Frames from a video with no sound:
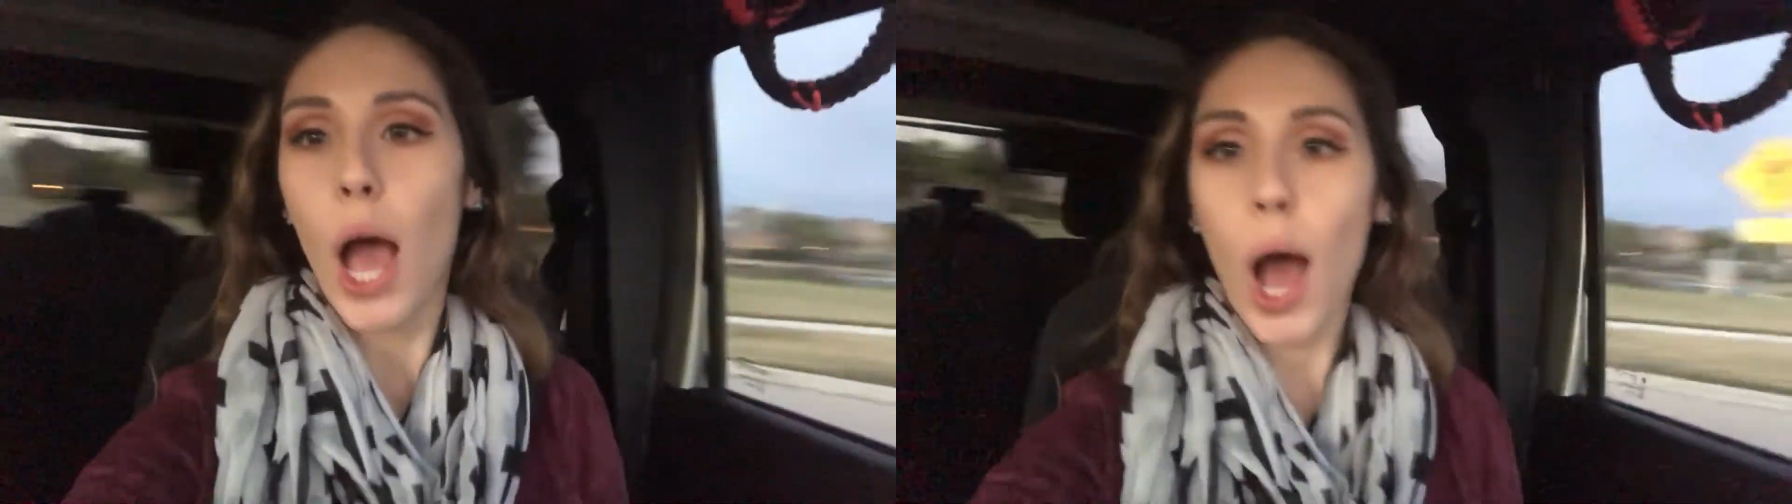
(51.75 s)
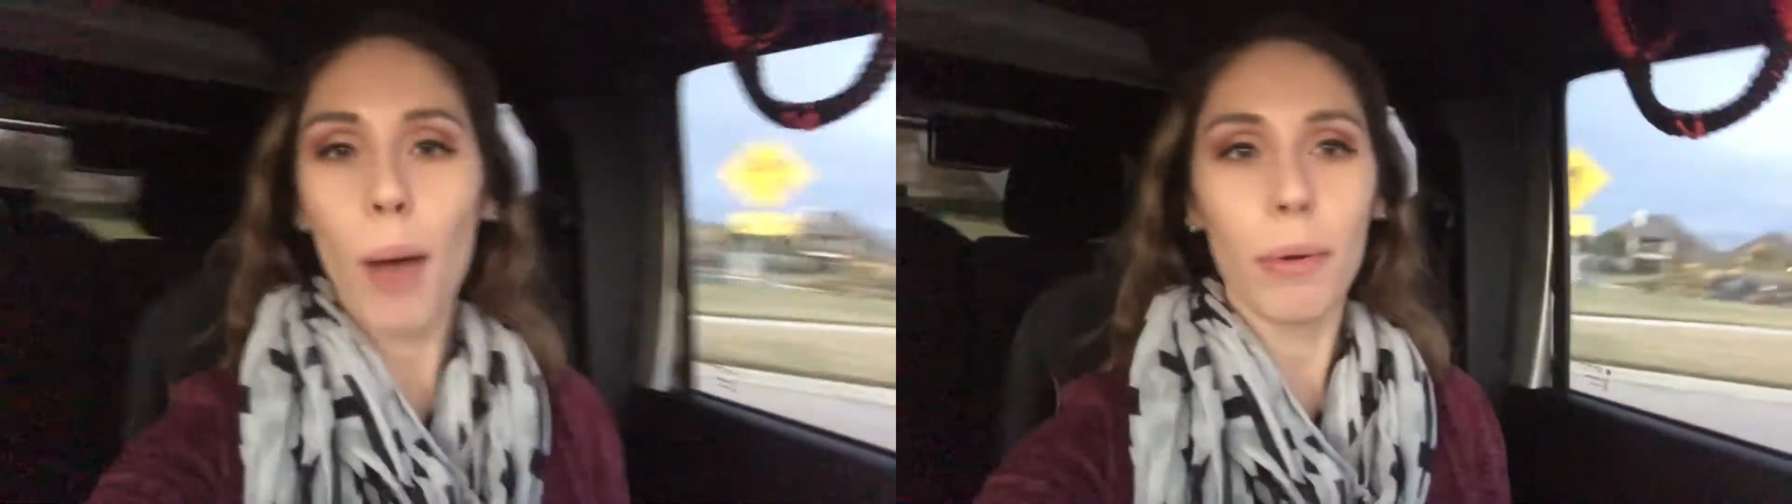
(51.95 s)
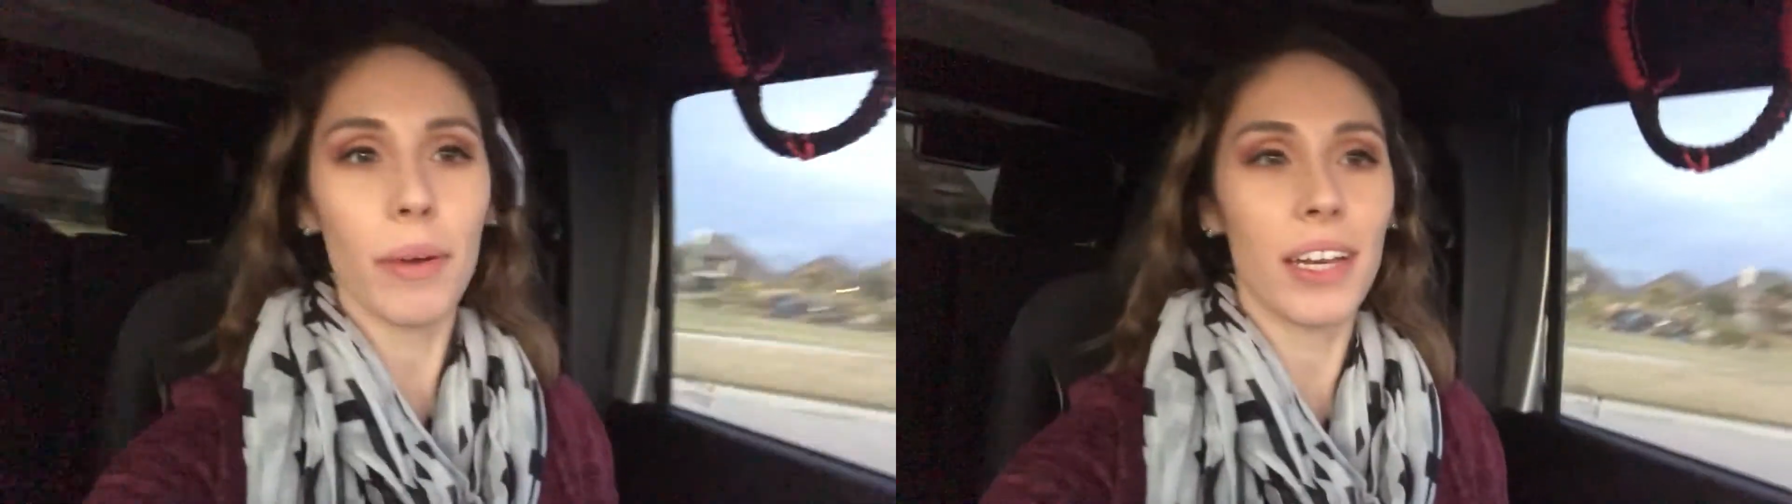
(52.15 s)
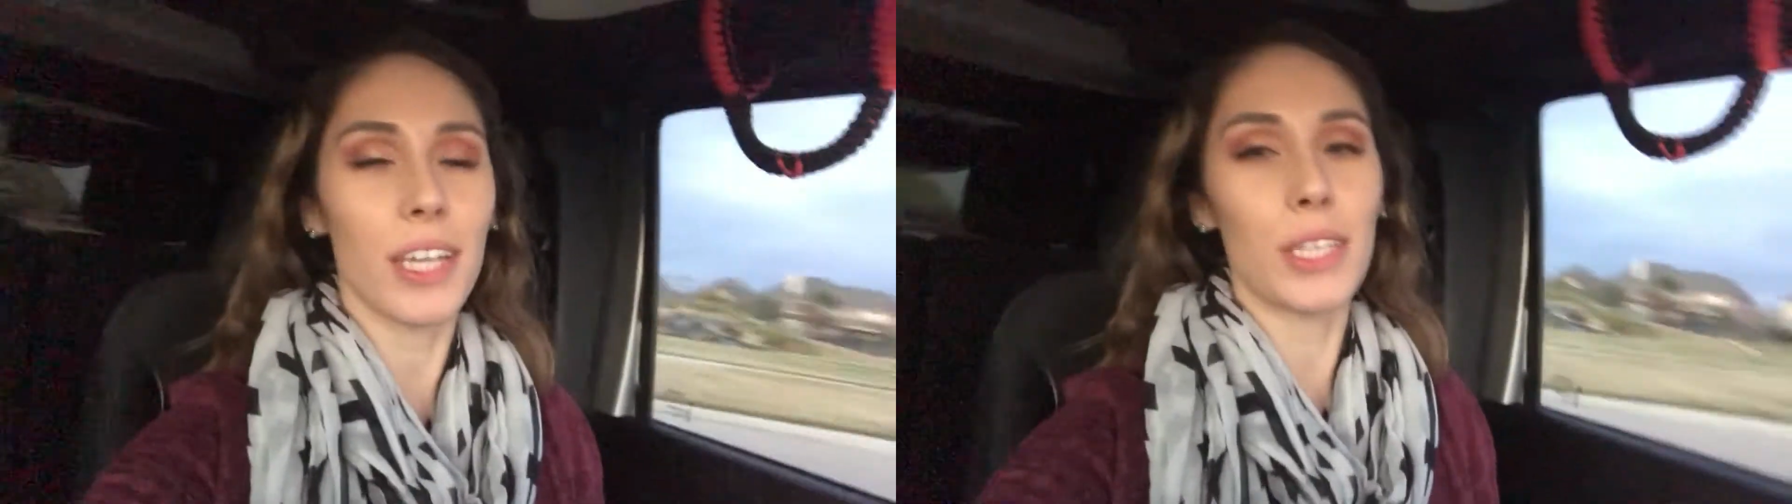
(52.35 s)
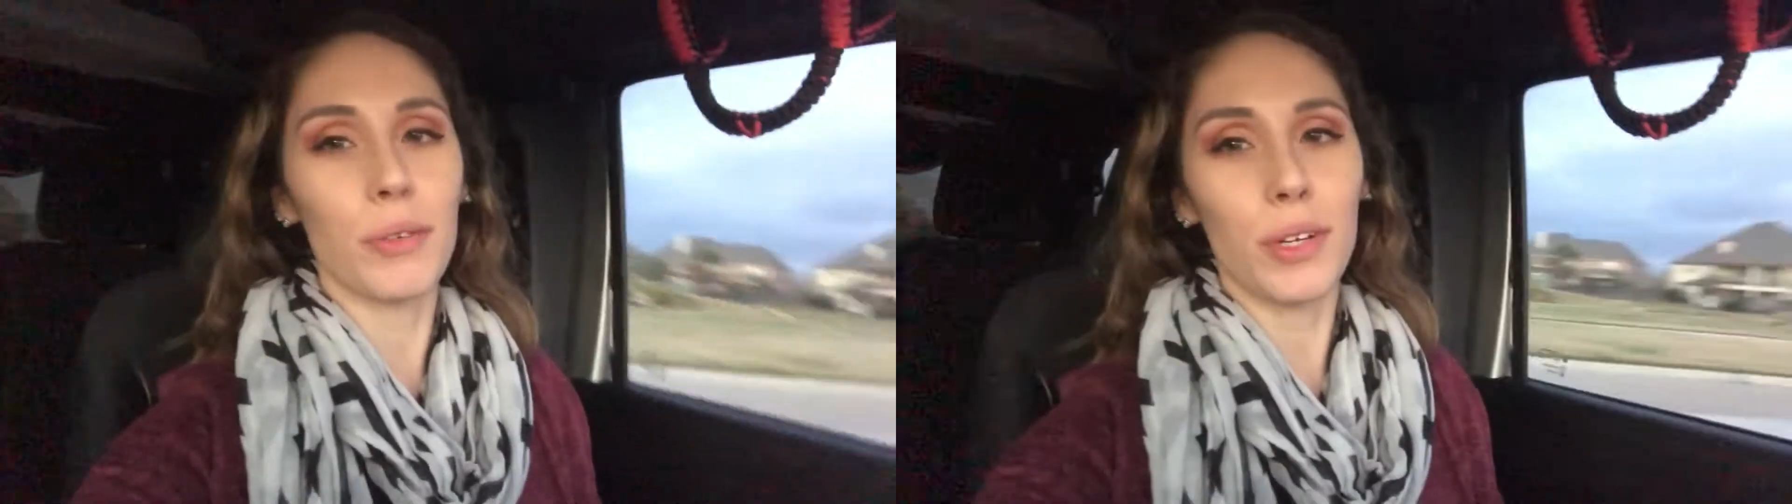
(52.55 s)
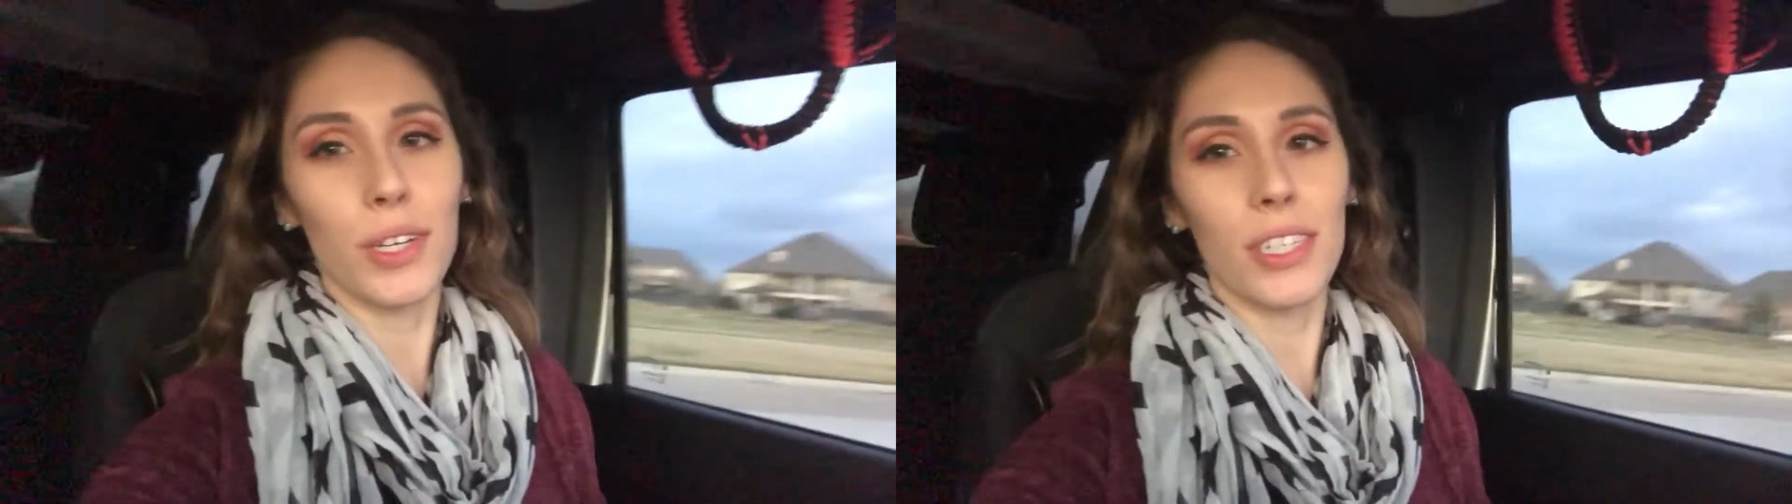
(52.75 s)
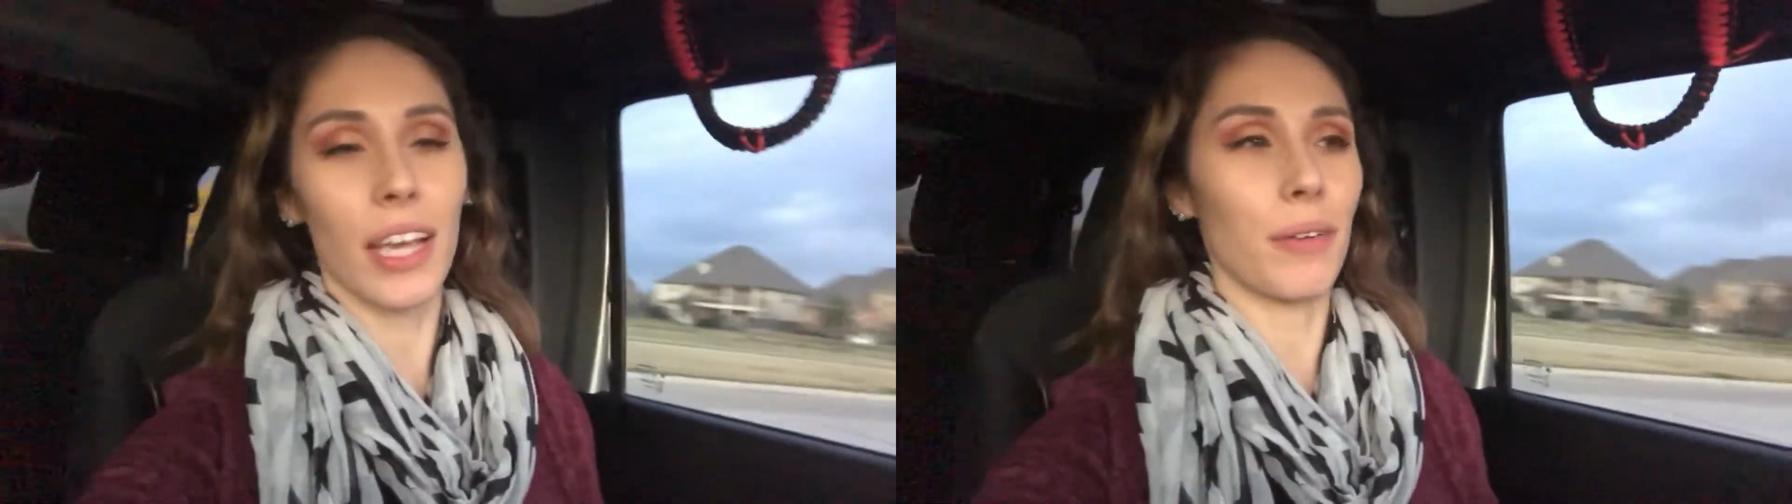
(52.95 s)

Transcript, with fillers: On my way to Israel's,